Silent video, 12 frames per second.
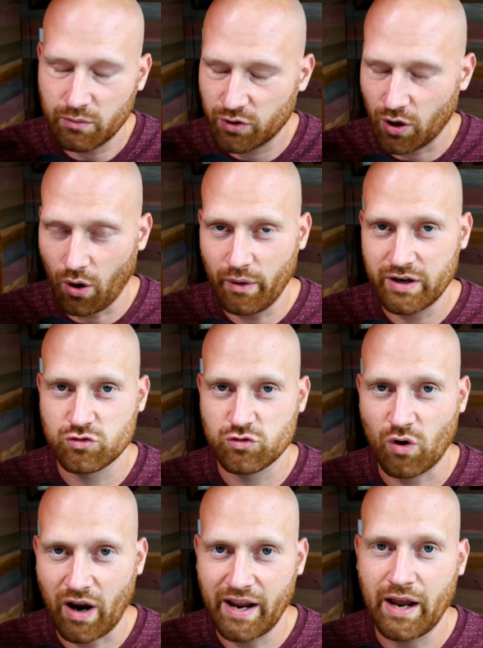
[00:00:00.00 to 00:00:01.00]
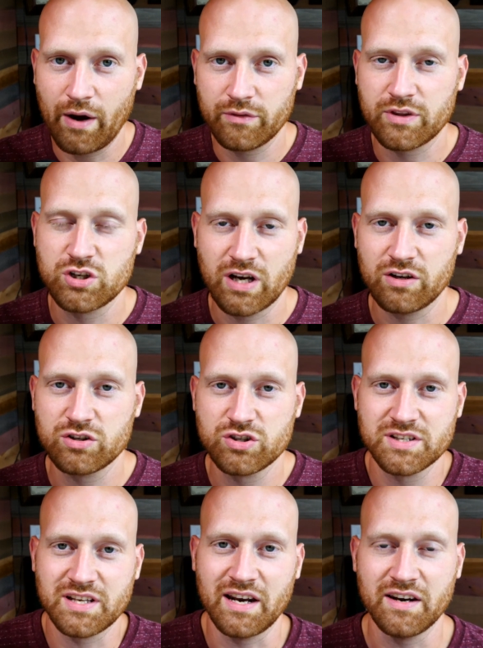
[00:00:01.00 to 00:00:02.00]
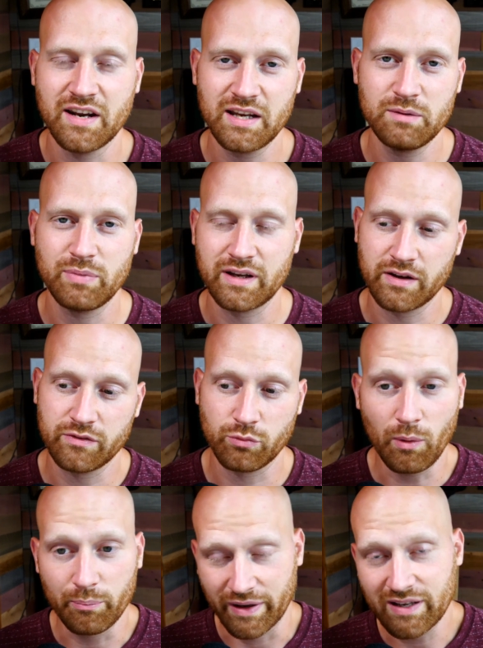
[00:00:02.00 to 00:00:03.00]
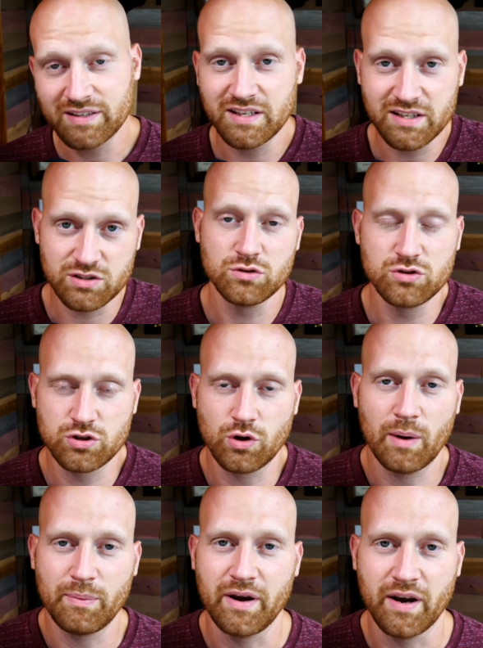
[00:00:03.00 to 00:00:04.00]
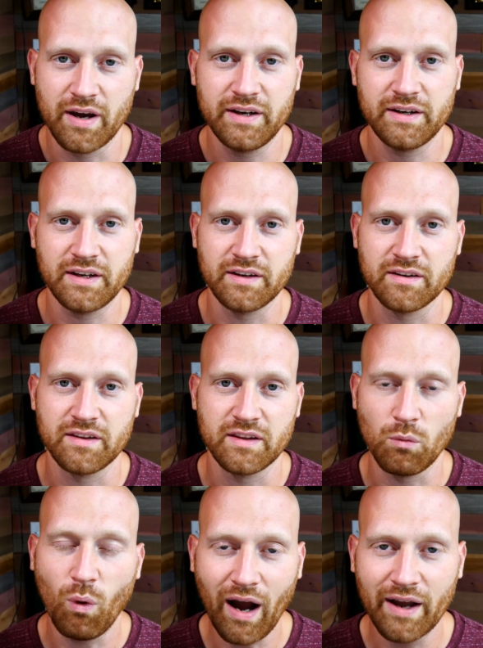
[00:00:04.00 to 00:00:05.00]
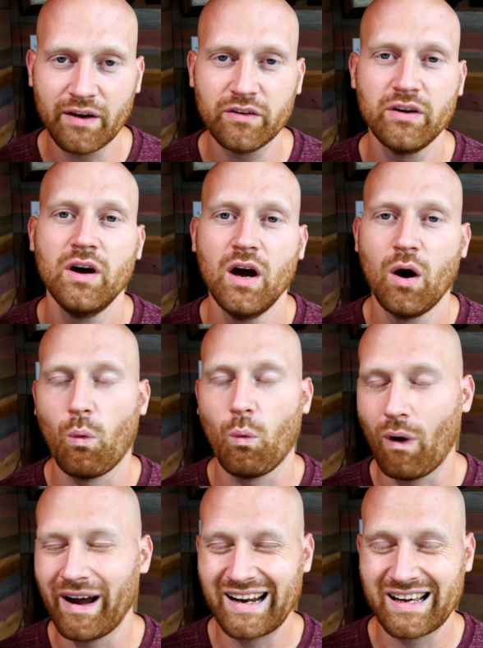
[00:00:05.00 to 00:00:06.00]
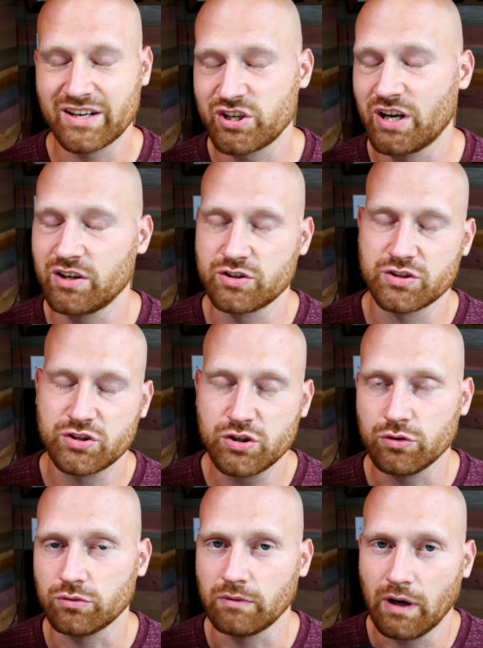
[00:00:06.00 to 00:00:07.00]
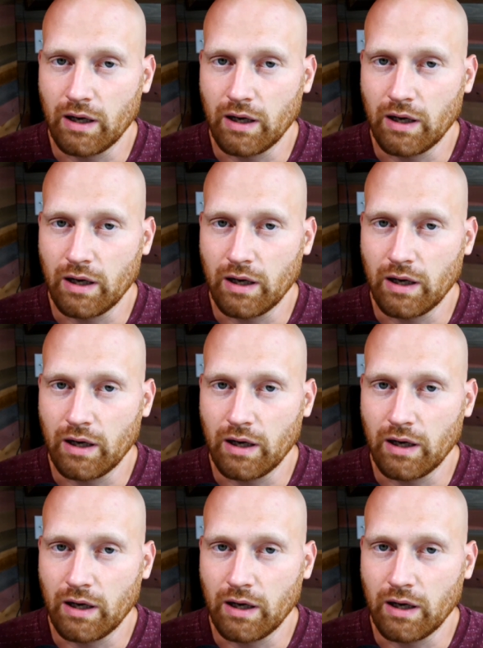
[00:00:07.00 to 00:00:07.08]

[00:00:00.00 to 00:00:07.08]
Go and try out the challenges at night because, well, pixies do show up at night in the wild. Why not in challenges too?